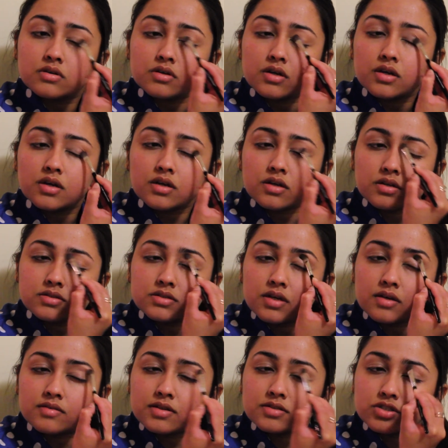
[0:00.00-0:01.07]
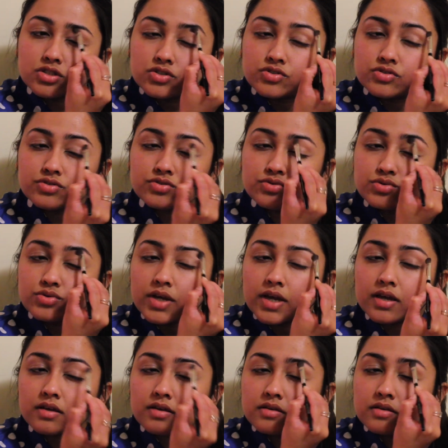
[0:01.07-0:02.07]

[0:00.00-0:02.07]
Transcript: it does its trick.